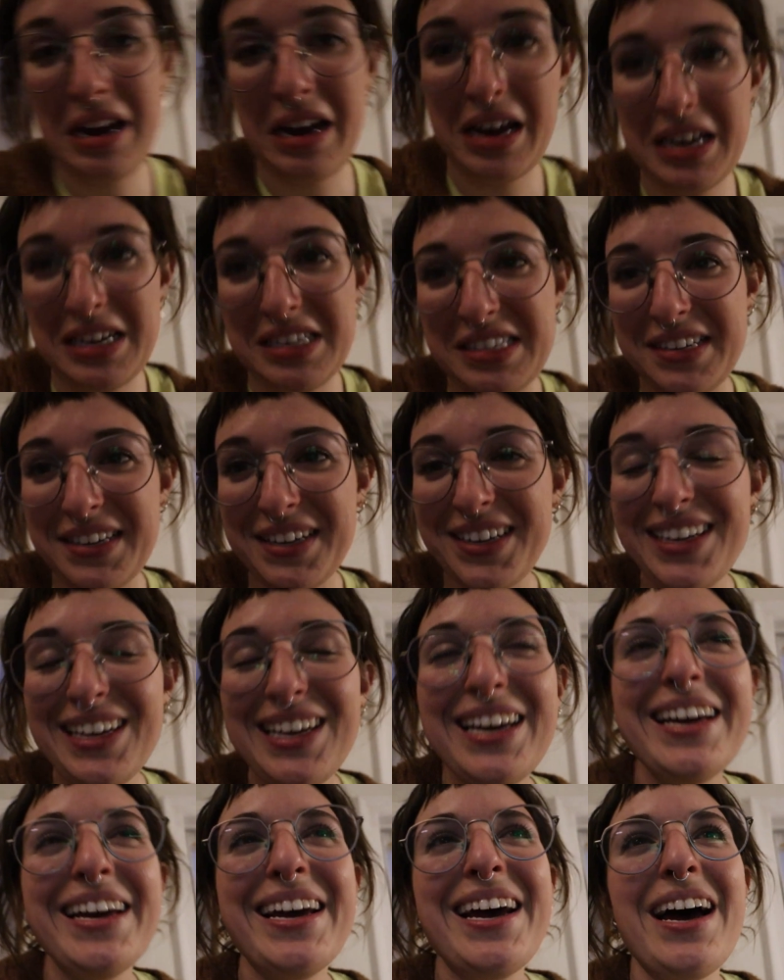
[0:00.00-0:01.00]
guys.
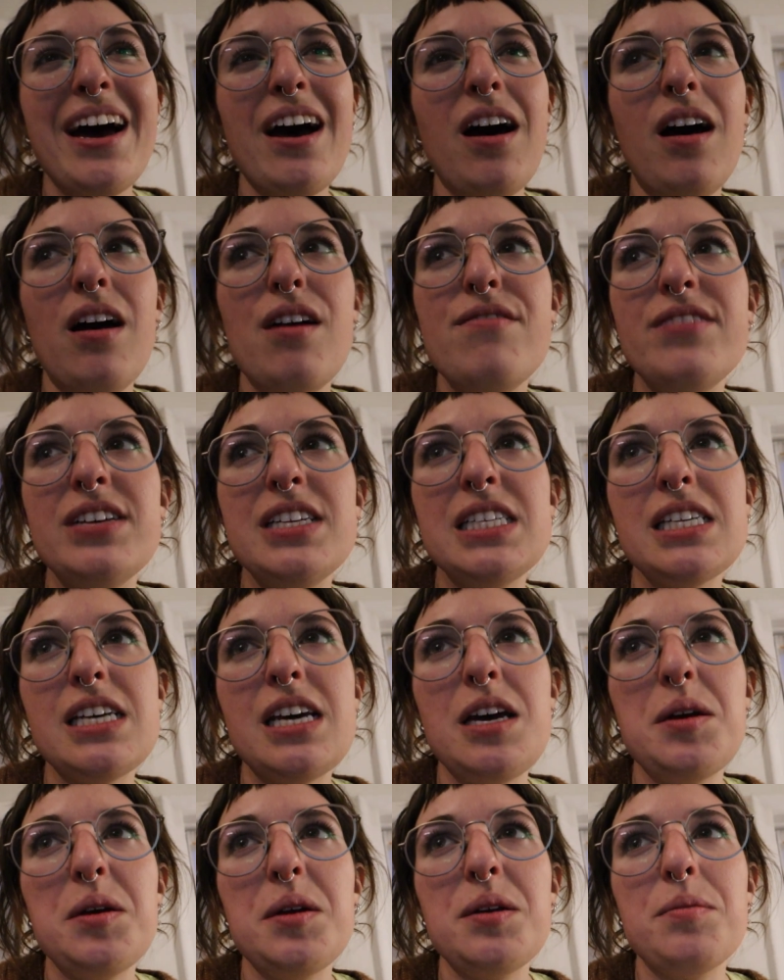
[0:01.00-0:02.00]

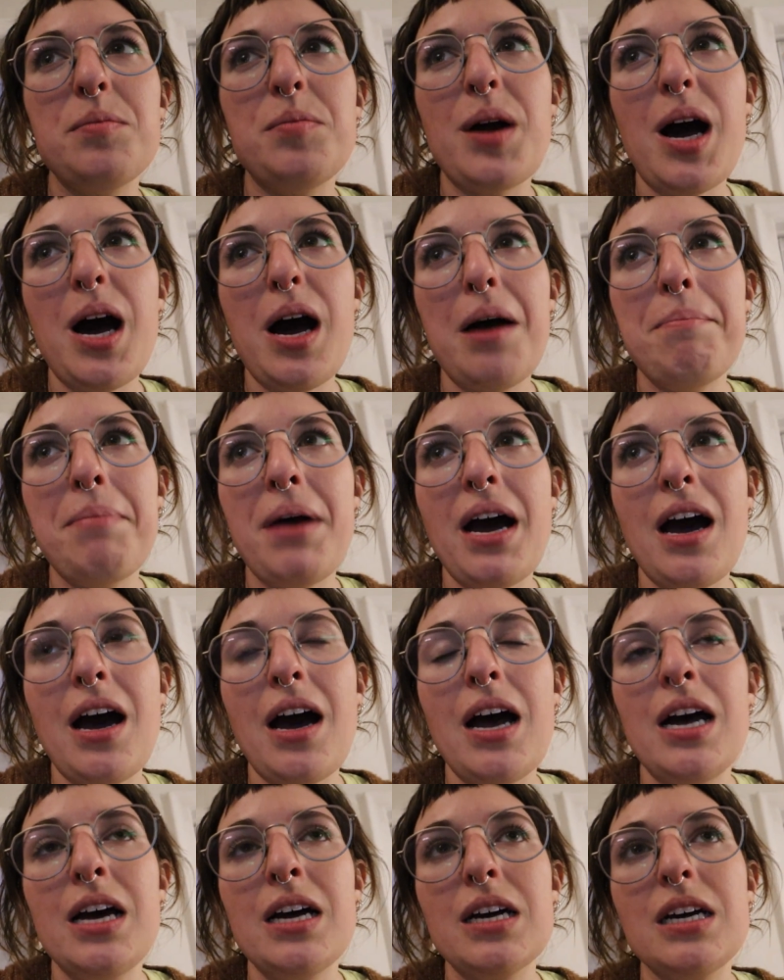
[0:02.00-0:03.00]
Vincent brought
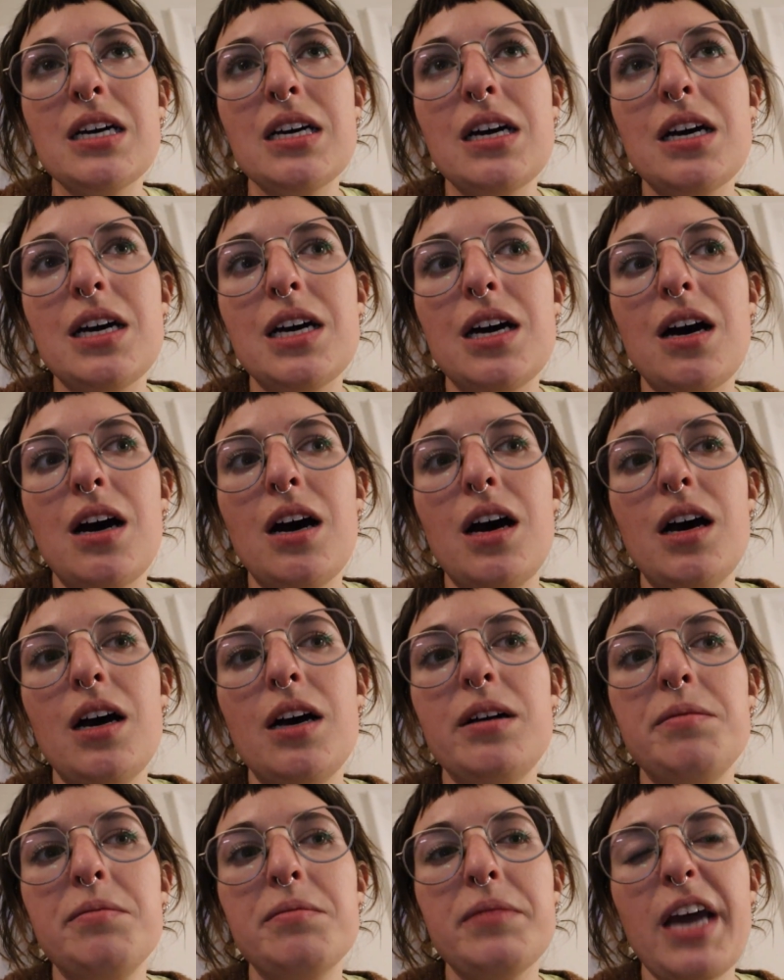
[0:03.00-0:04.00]
back
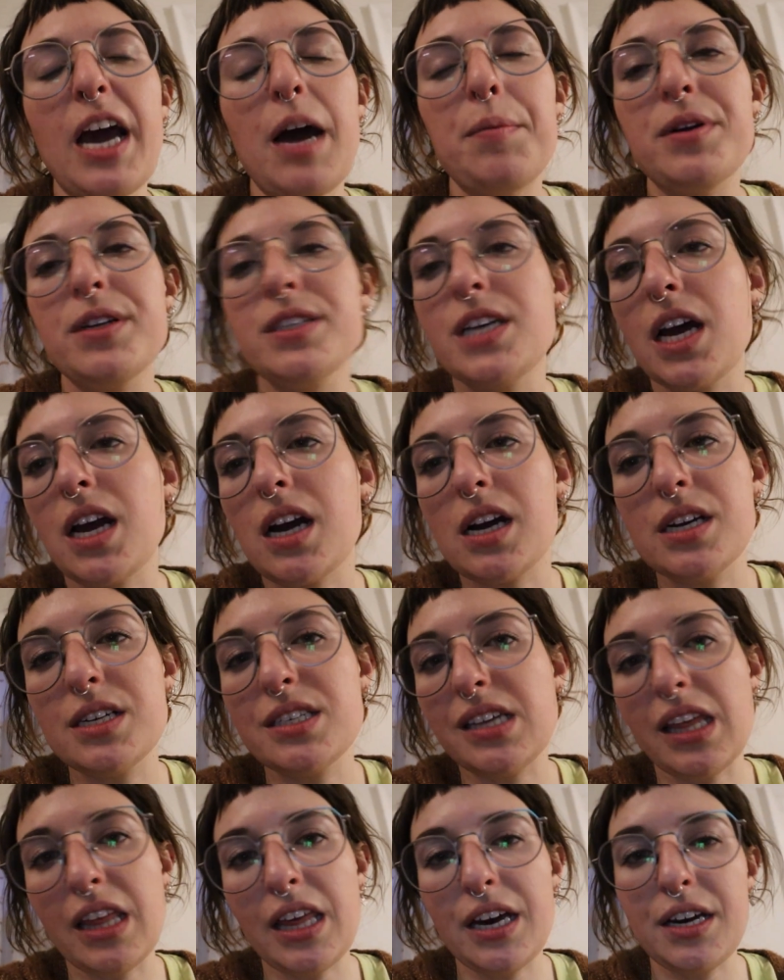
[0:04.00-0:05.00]
Capital Diner. I
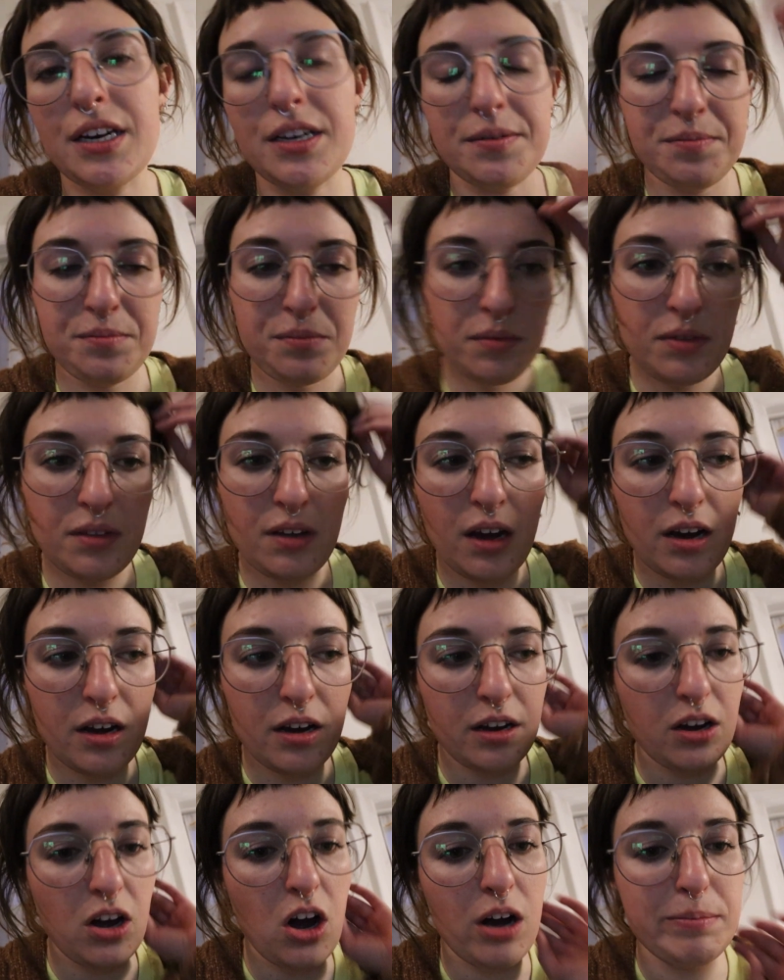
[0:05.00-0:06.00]
just had like a
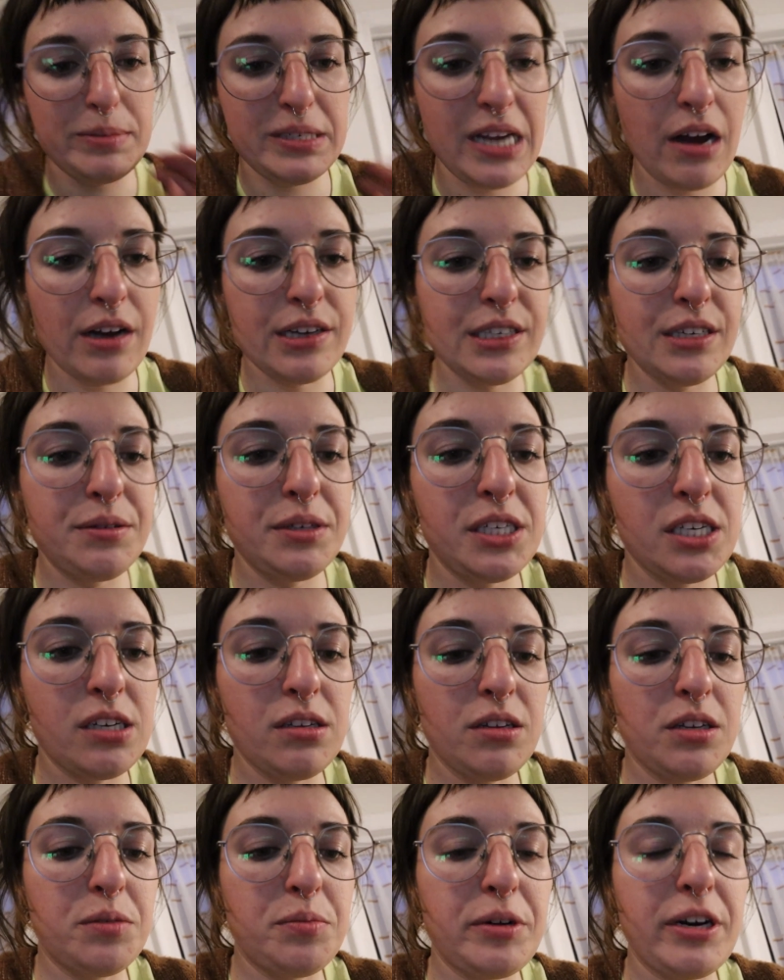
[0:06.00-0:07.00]
Cobb salad. We took a
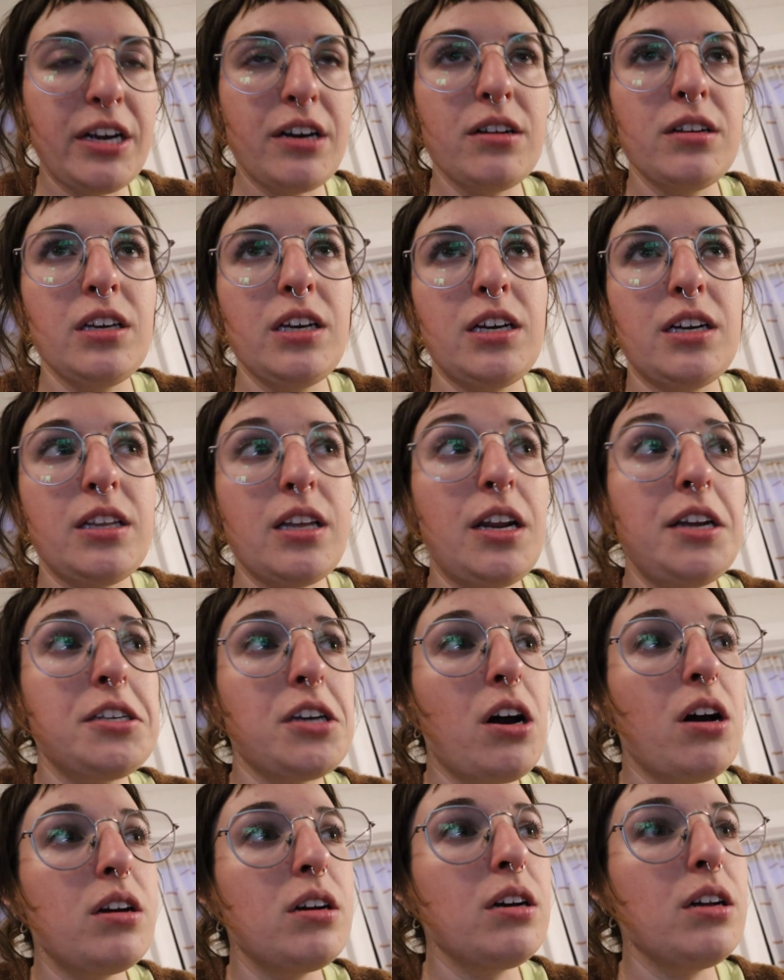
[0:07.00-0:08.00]
little break earlier that he
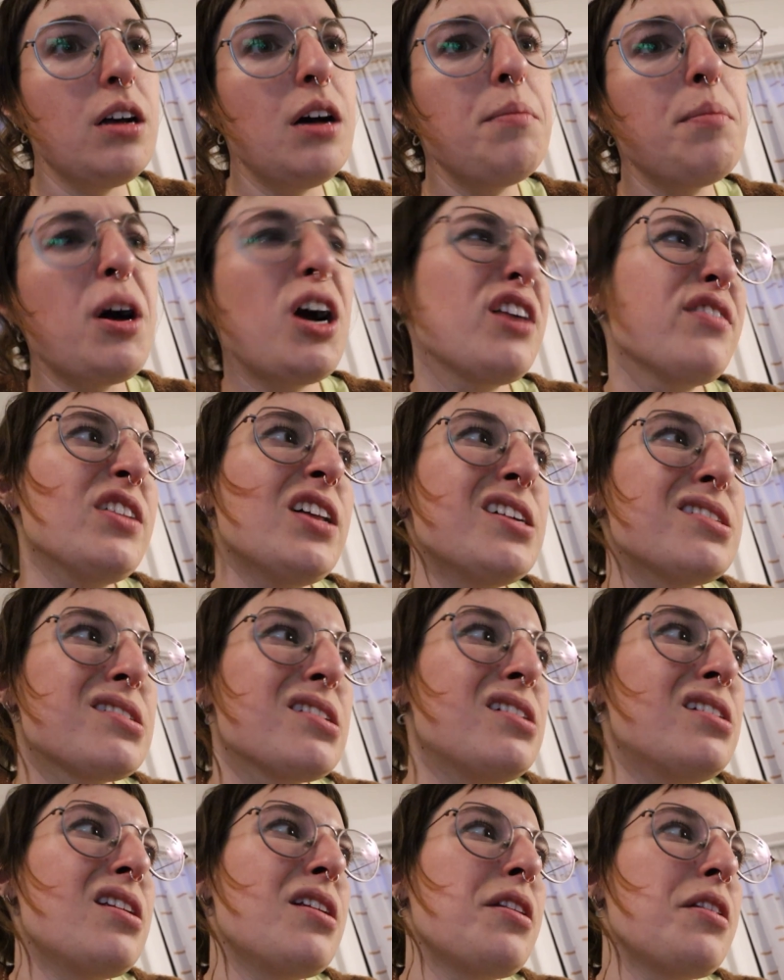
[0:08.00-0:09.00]
taught part of a
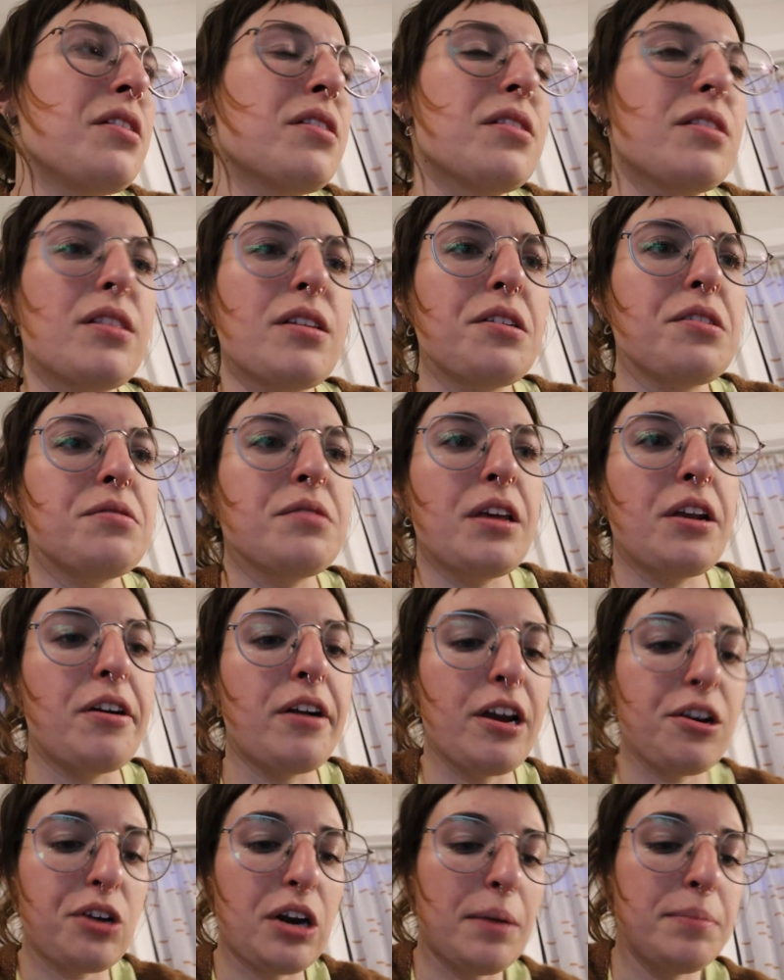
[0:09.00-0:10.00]
lesson, and their
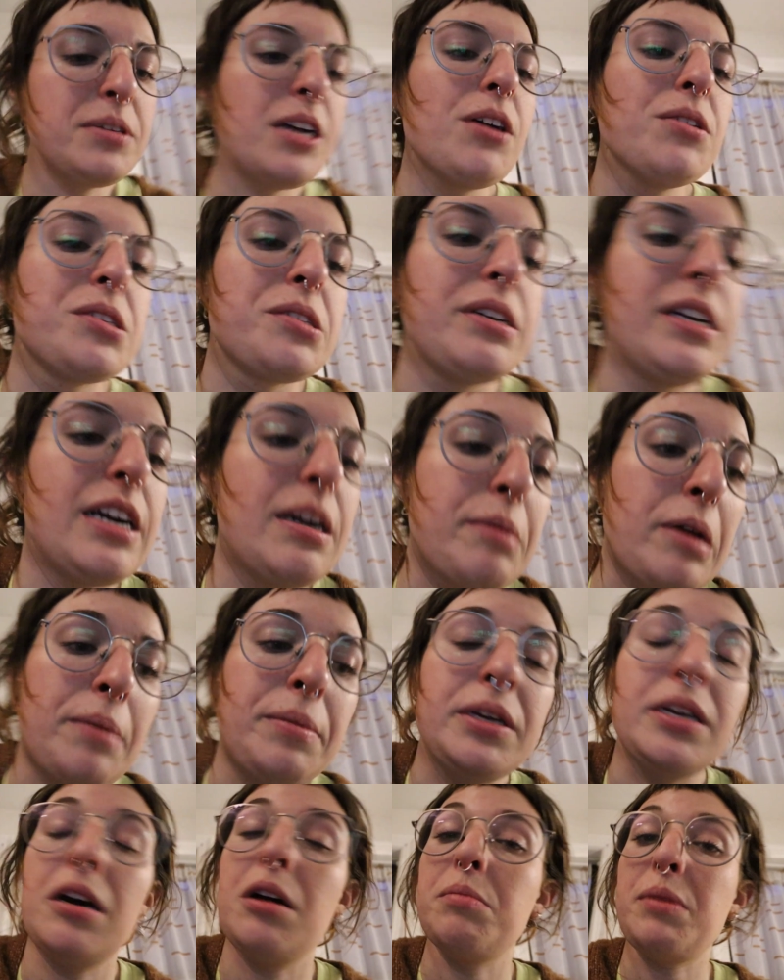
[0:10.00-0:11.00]
internet crapped out, so he ended up
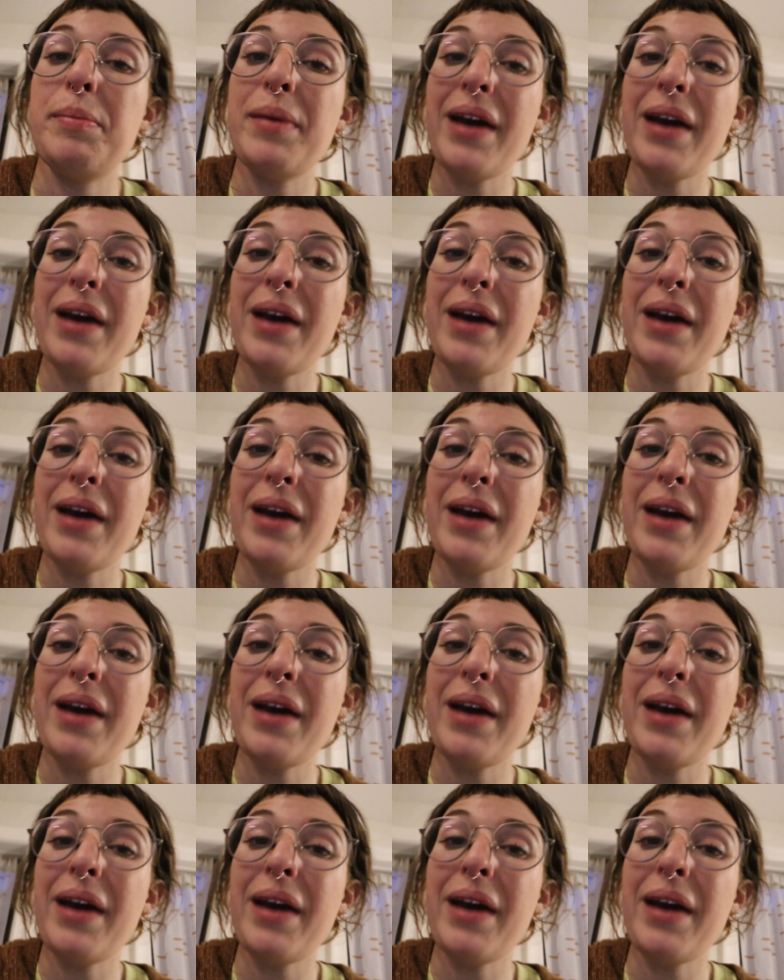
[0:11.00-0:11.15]
coming to help me